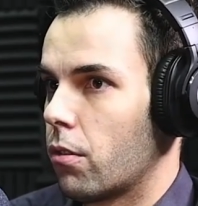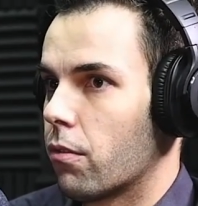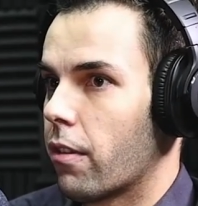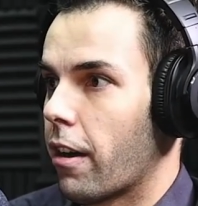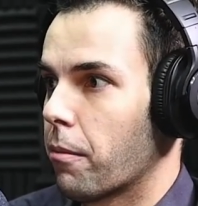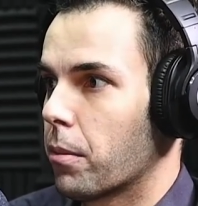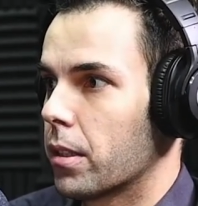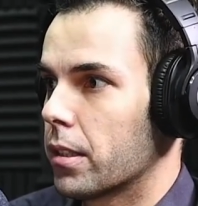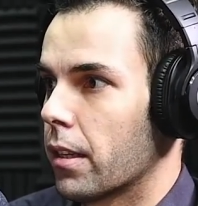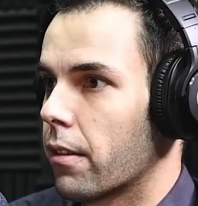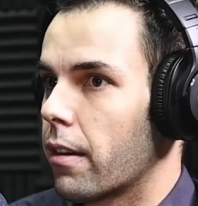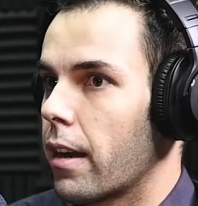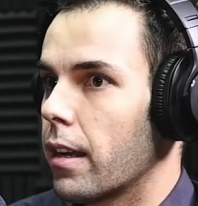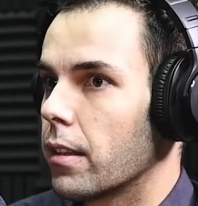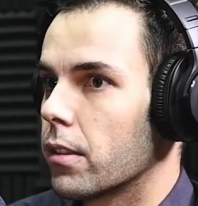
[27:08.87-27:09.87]
3 to 5%,
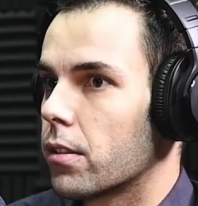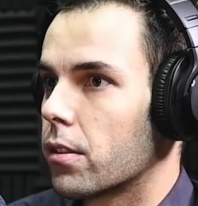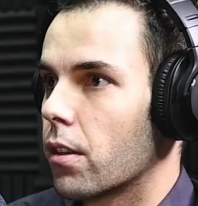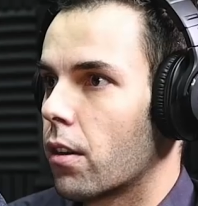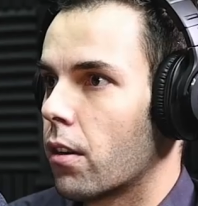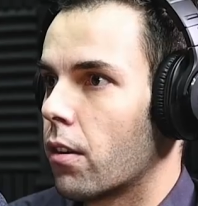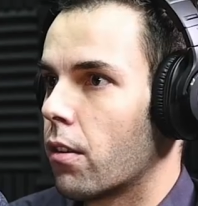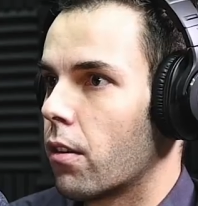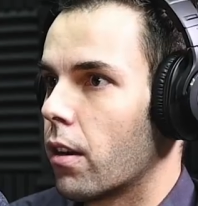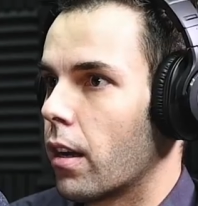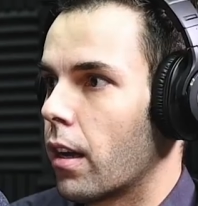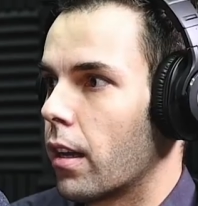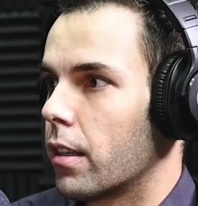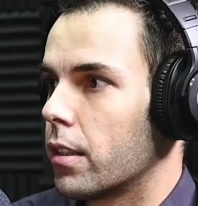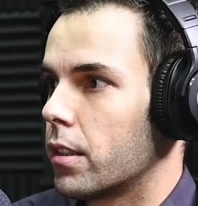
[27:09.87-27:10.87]
right? So
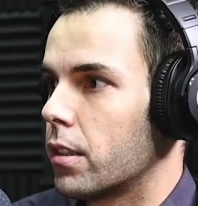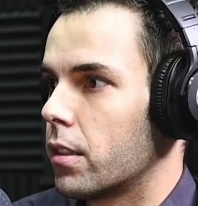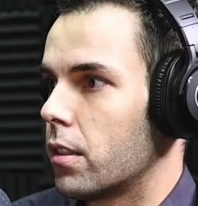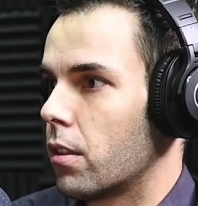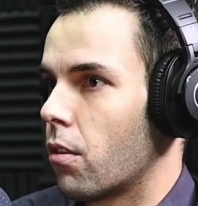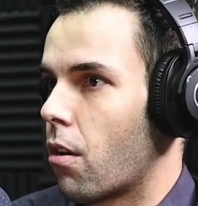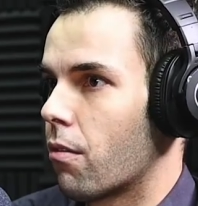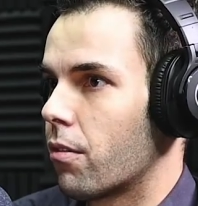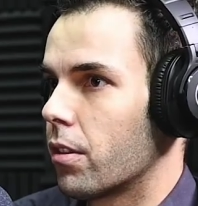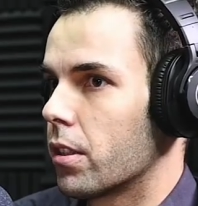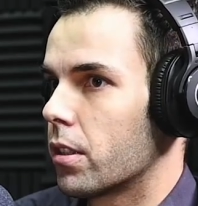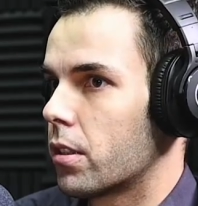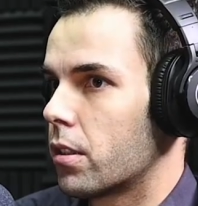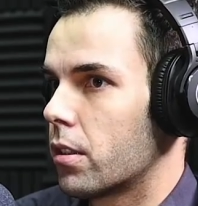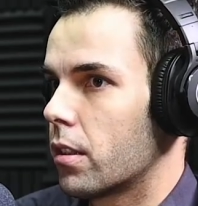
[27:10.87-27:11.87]
this is an
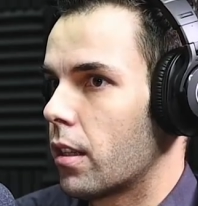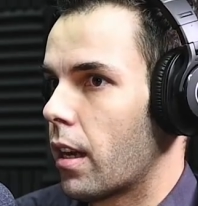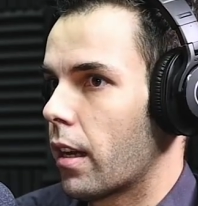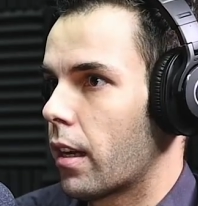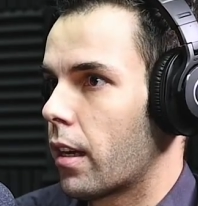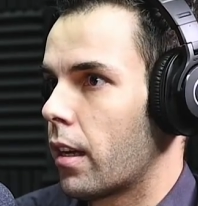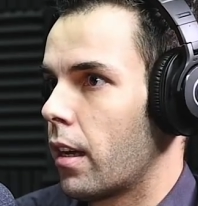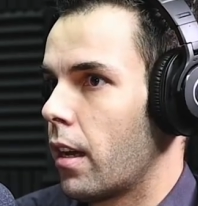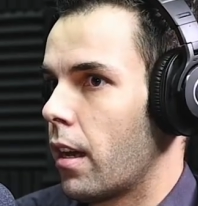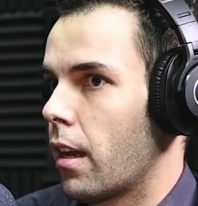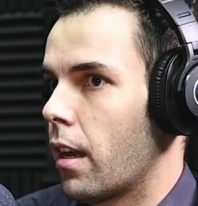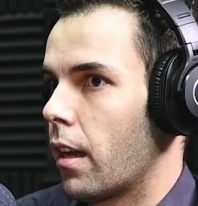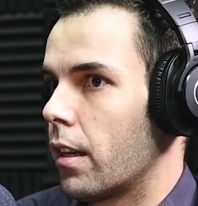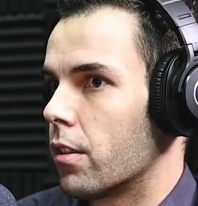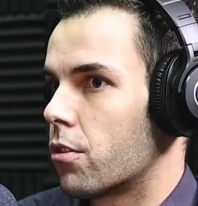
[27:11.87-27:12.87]
obvious
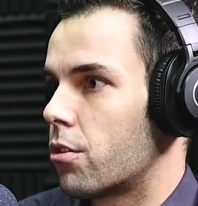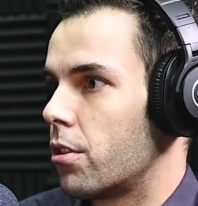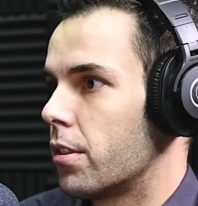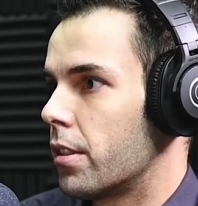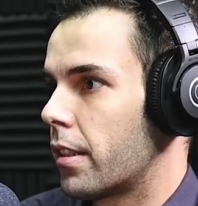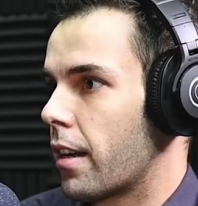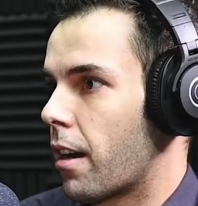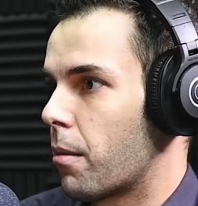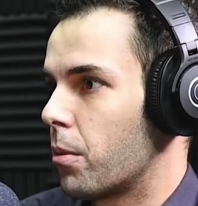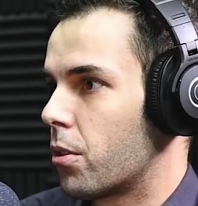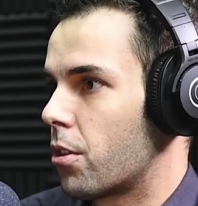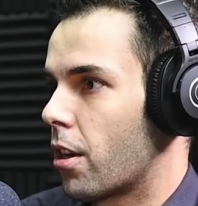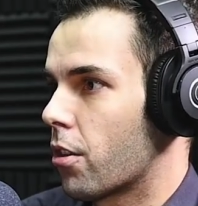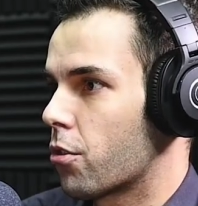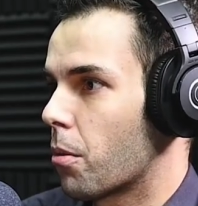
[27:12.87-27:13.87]
intrinsic
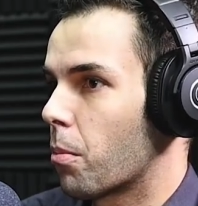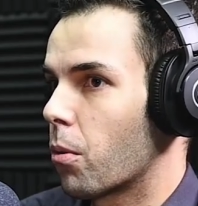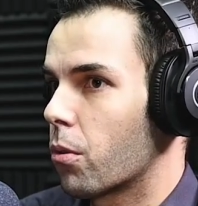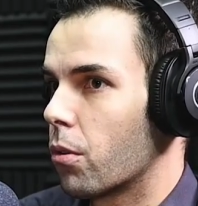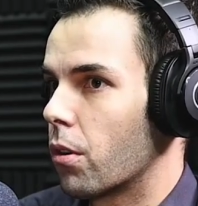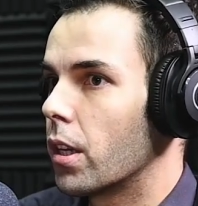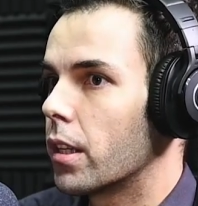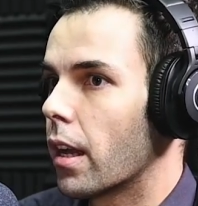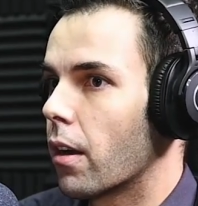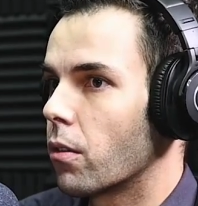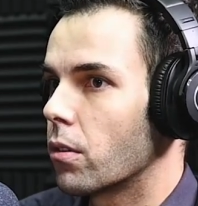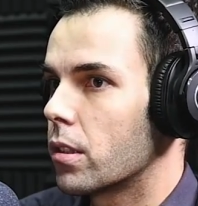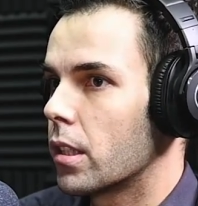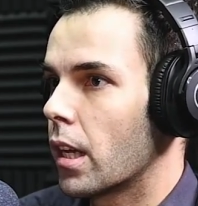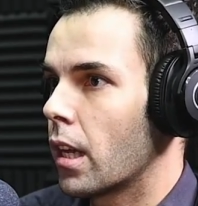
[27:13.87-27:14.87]
arbitrage opportunity, I
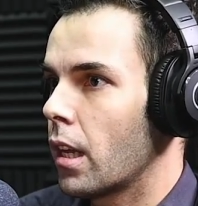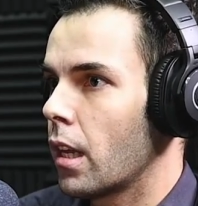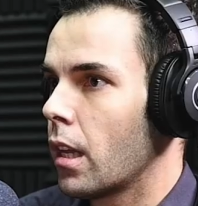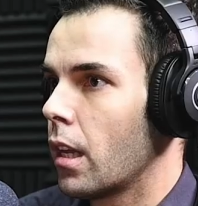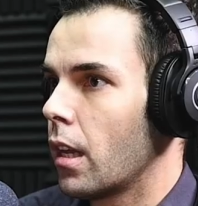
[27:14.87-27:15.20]
would say.